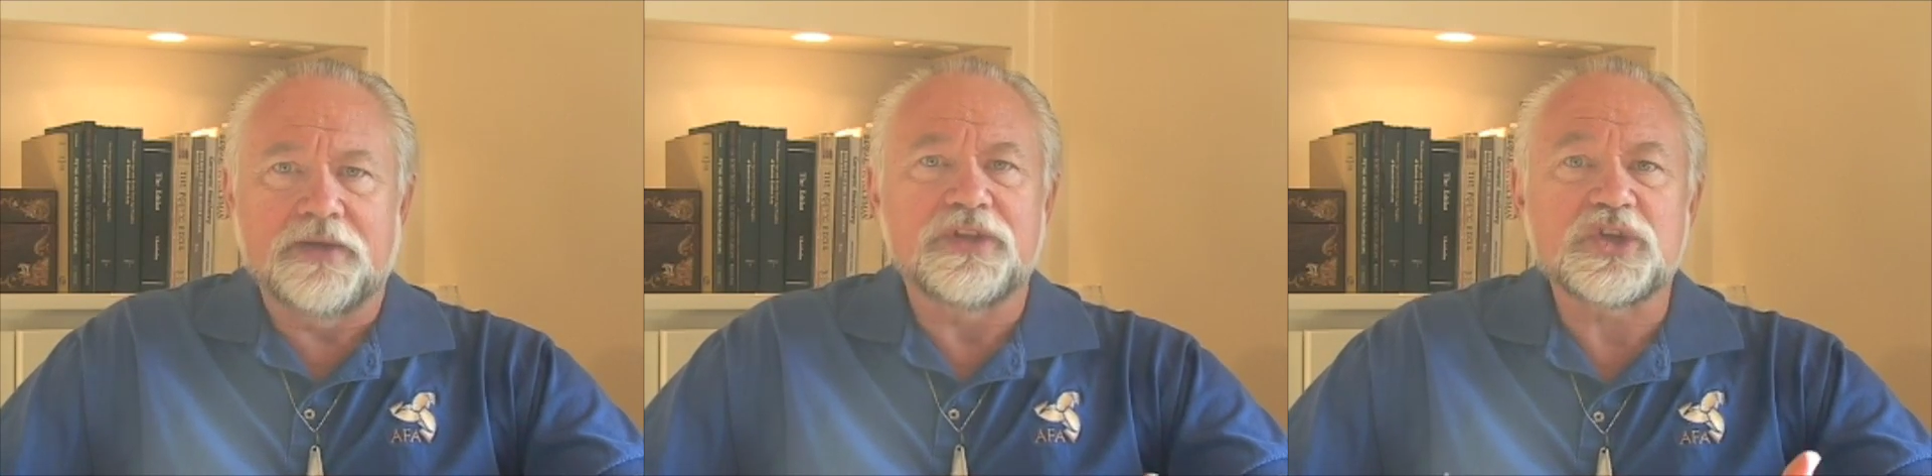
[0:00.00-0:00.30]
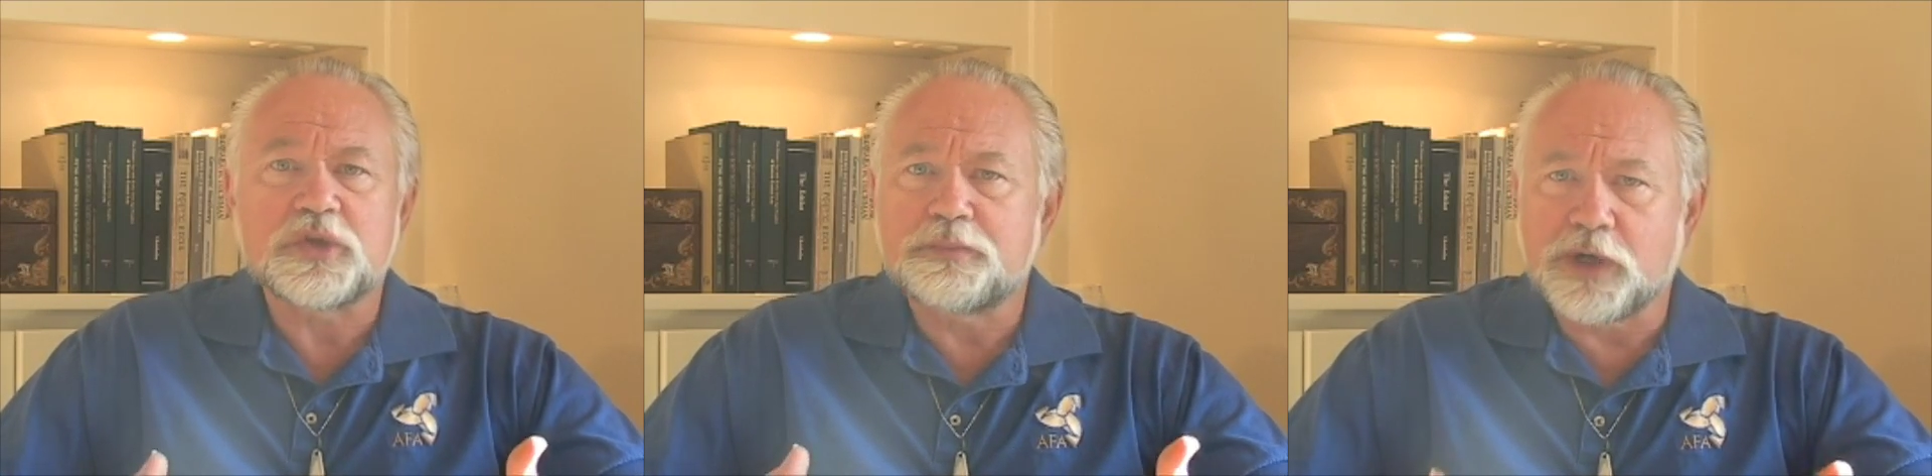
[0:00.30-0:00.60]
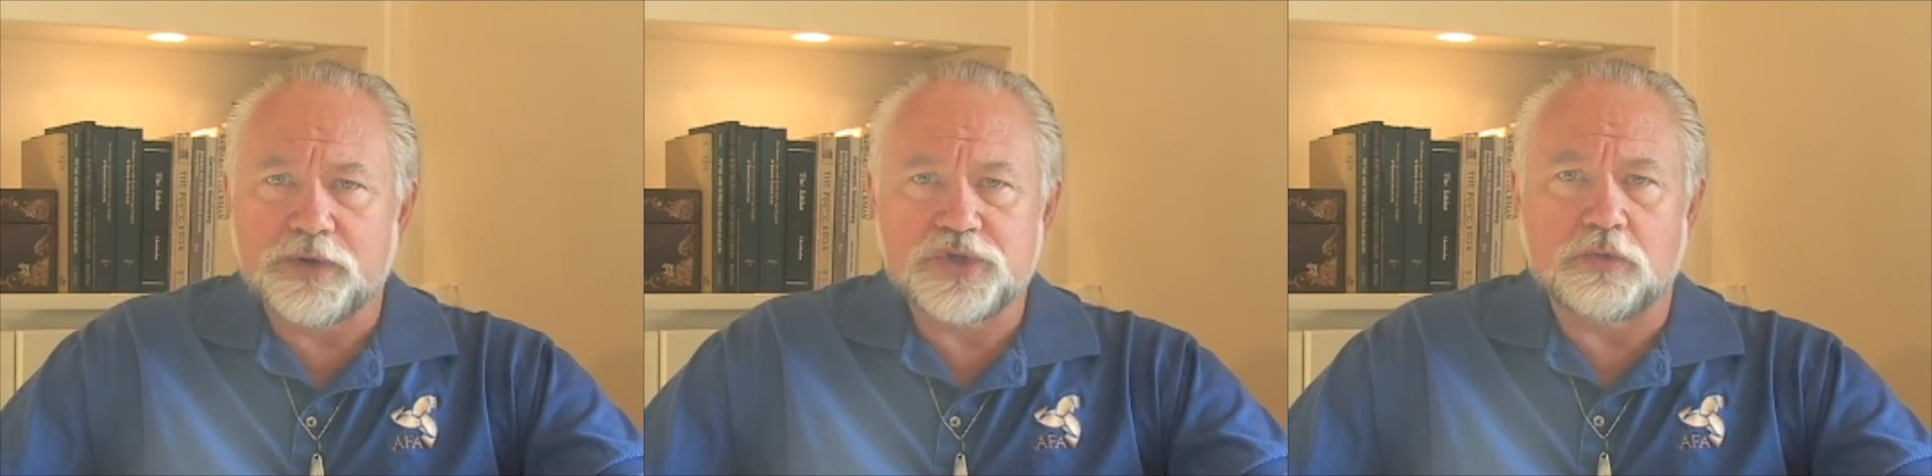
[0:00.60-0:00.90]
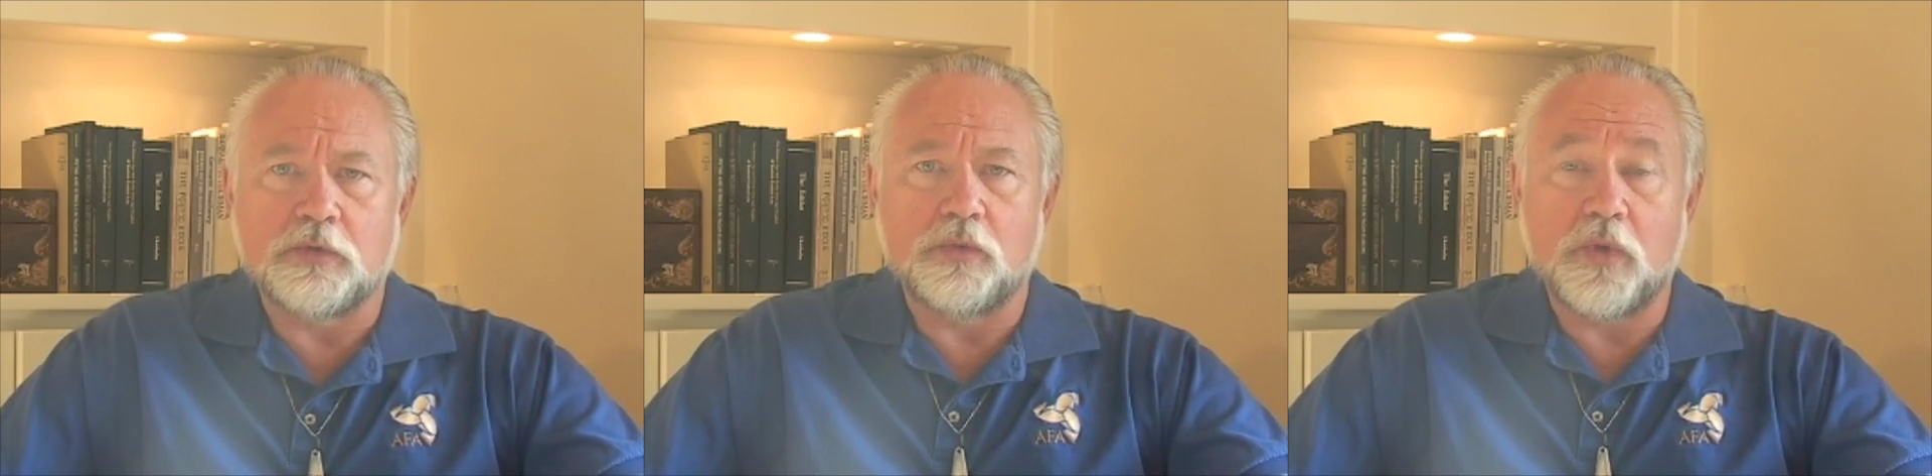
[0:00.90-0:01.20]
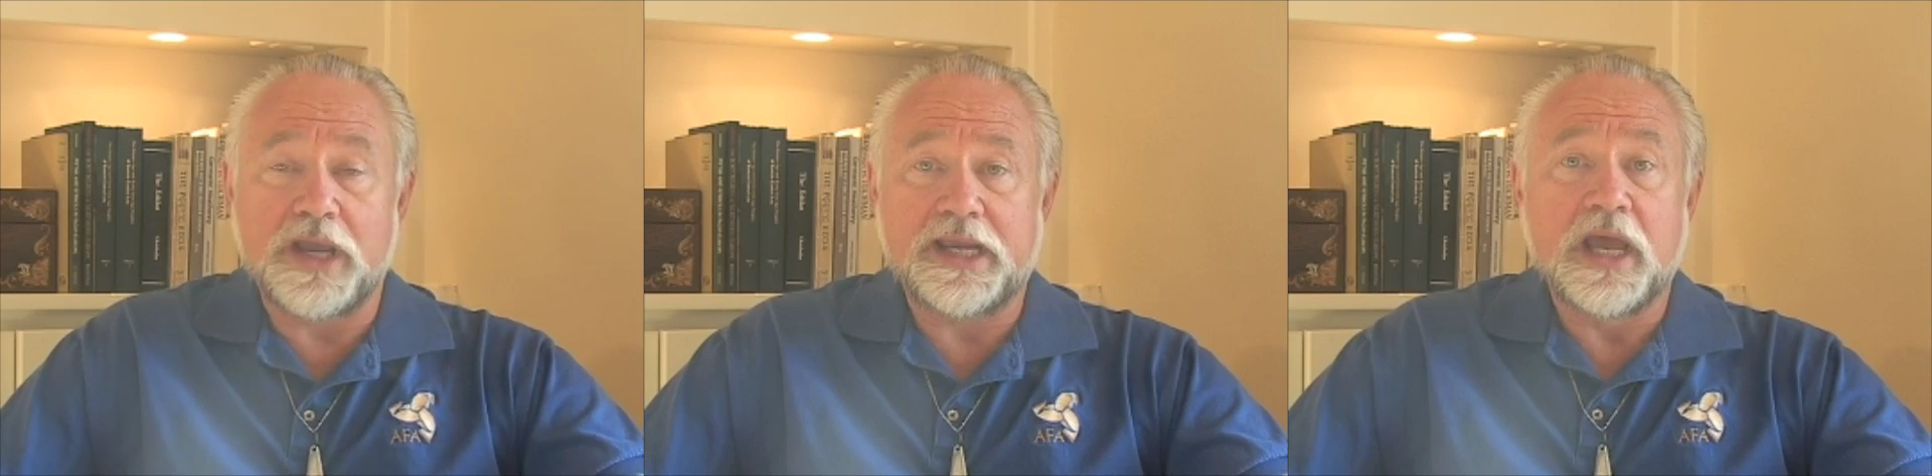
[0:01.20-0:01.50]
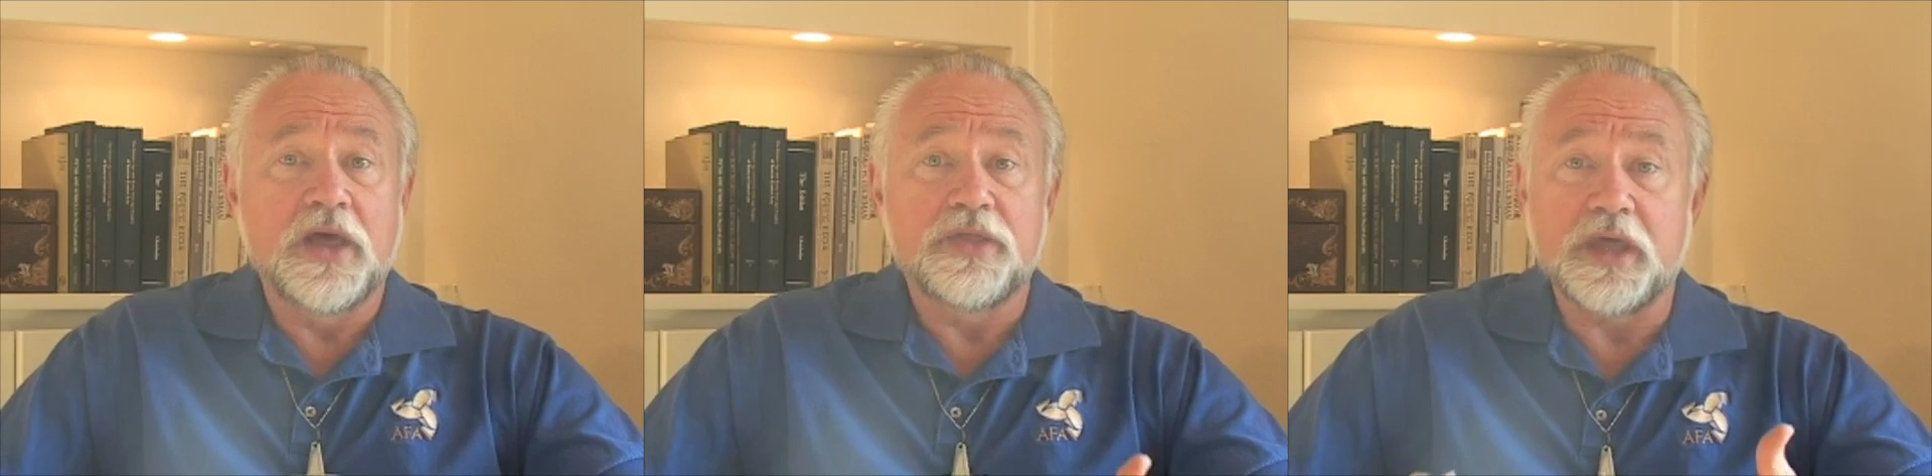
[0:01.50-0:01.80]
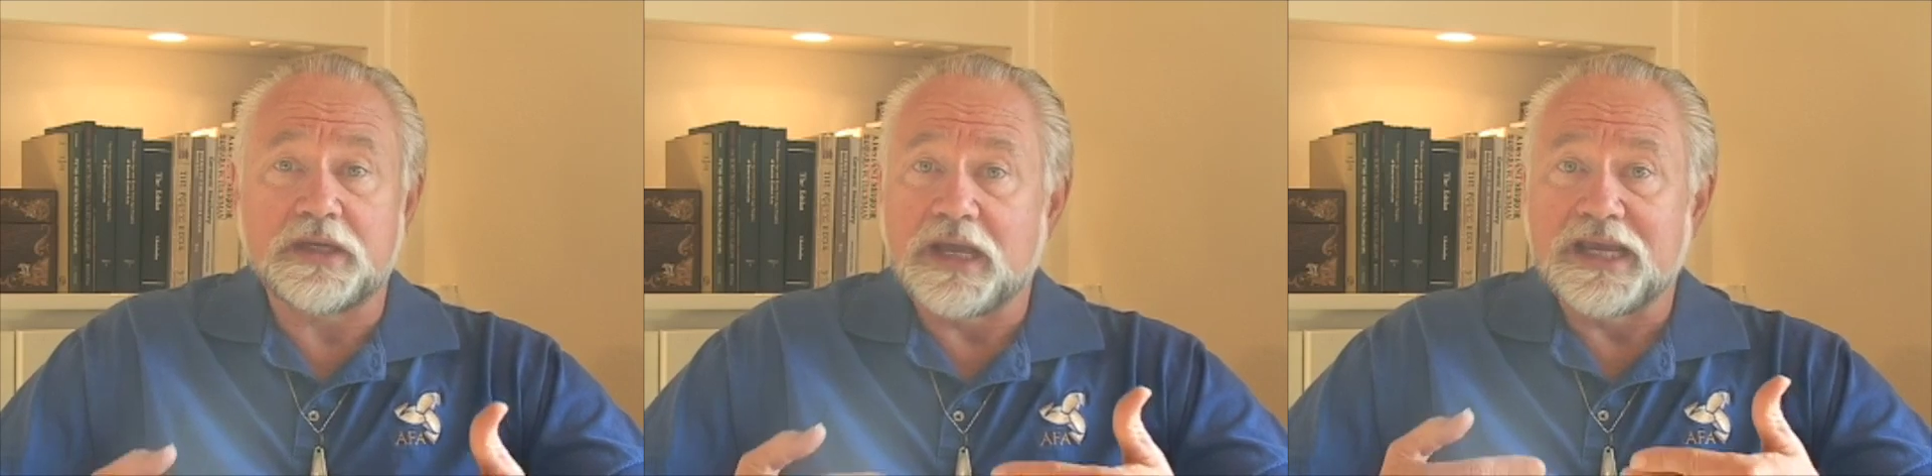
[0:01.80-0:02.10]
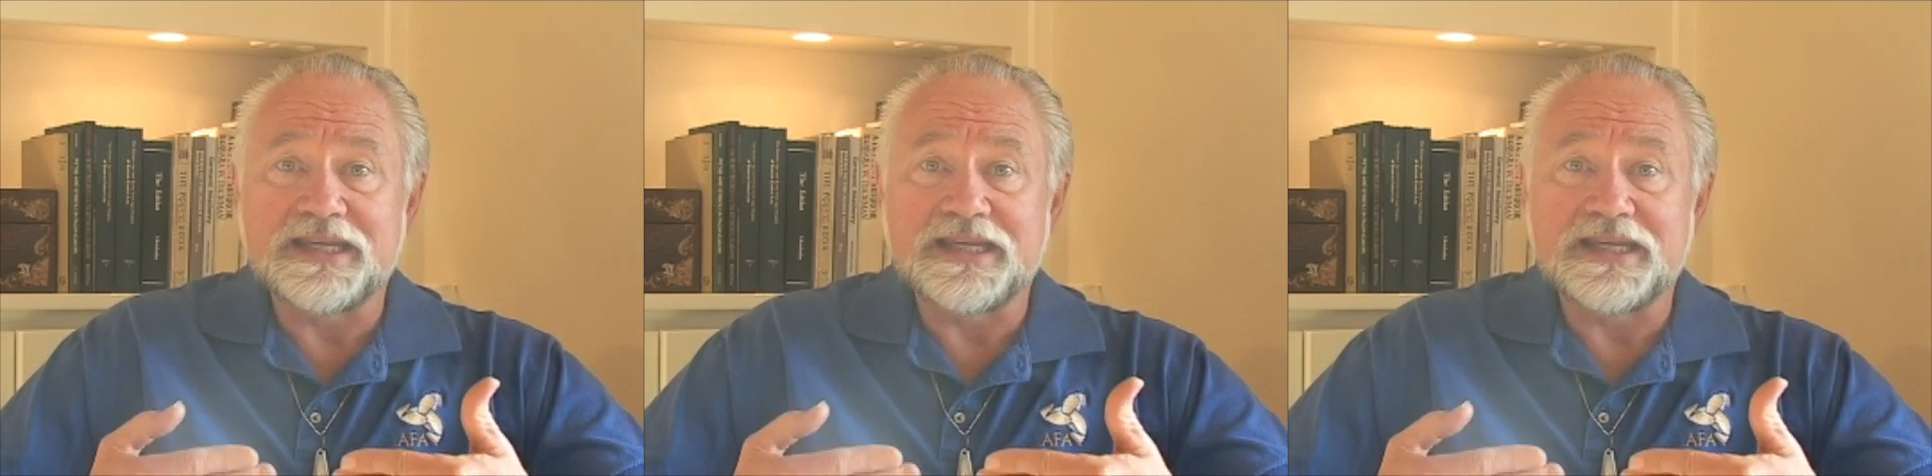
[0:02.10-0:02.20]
the spiritual way that